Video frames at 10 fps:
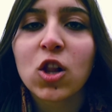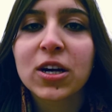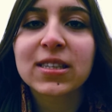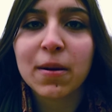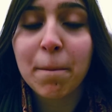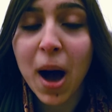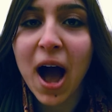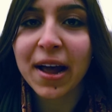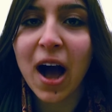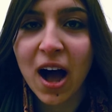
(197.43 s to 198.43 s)
Look into
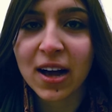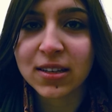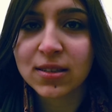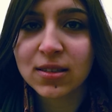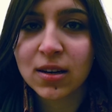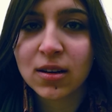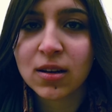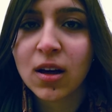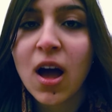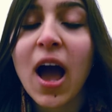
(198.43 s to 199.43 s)
my eyes
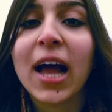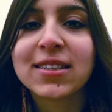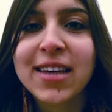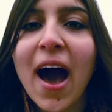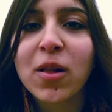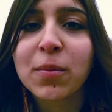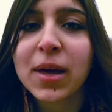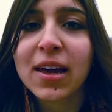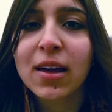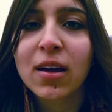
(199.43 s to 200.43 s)
and
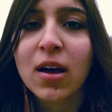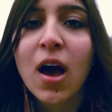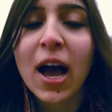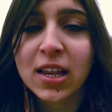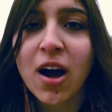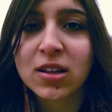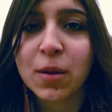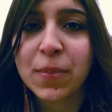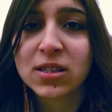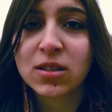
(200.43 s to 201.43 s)
tell me
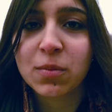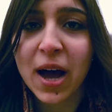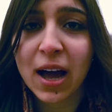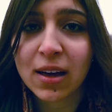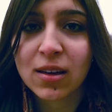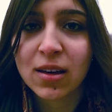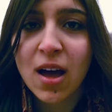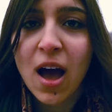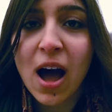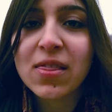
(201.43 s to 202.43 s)
I'd cock the pistol
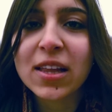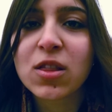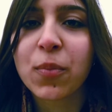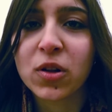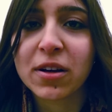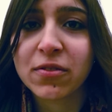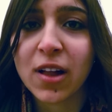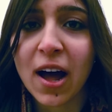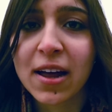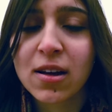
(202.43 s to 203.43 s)
back and let the bullet
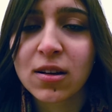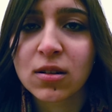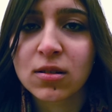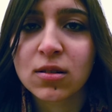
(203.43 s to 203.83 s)
fly.